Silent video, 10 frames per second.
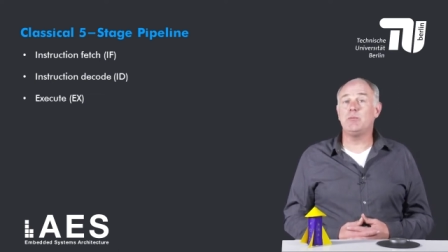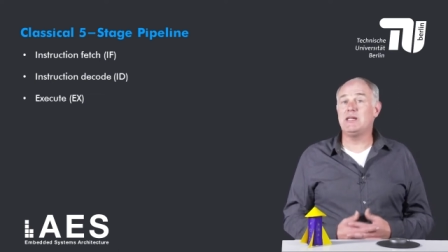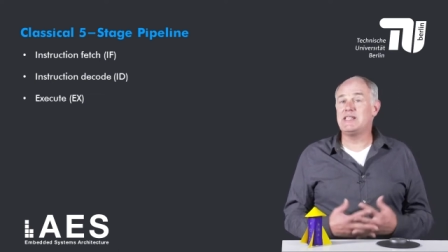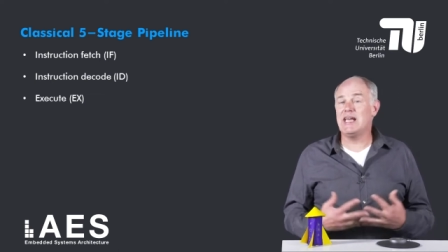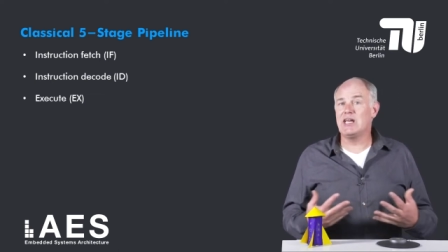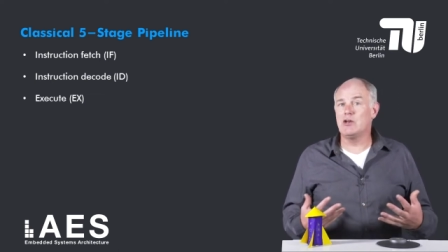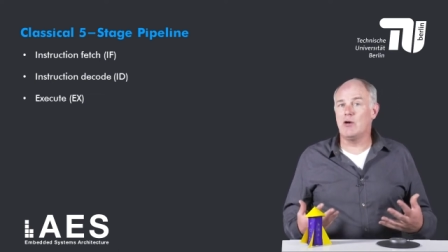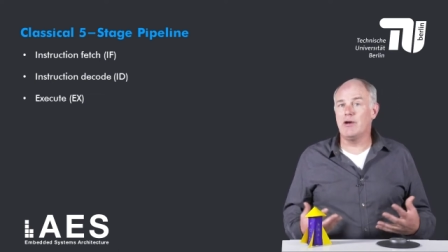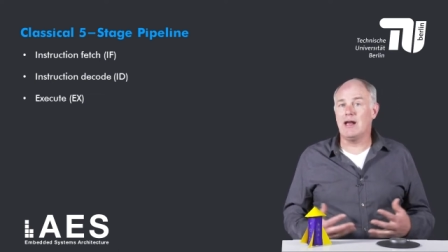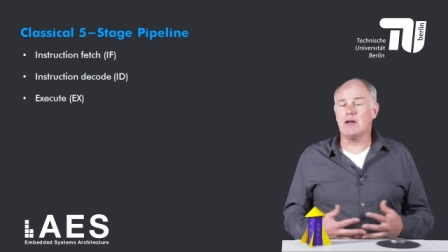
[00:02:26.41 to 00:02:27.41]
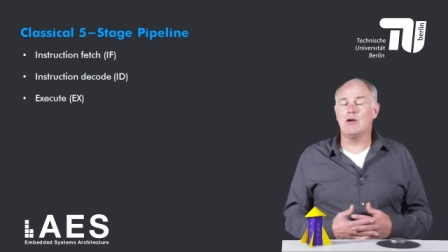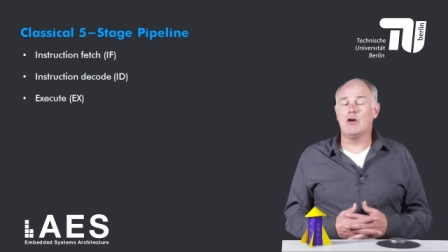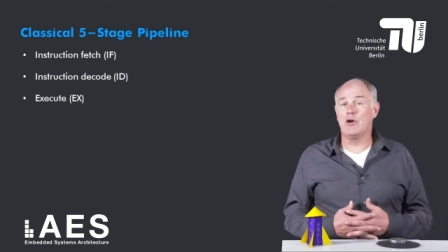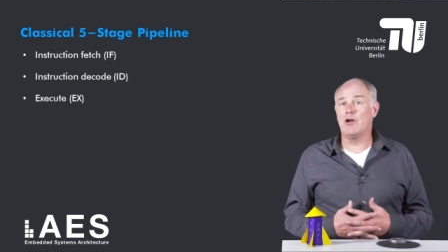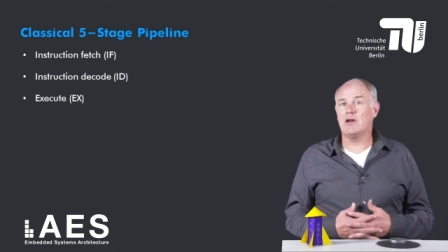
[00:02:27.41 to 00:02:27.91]
should be taken or,
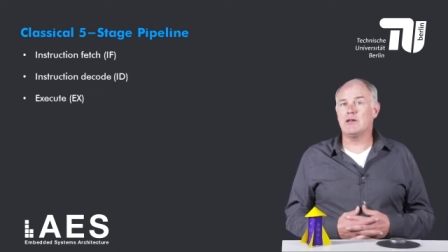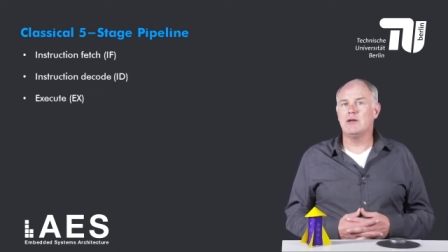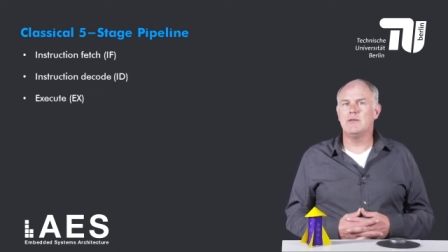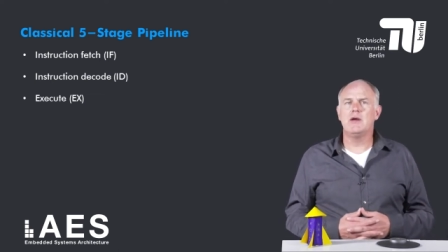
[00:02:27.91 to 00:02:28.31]
not.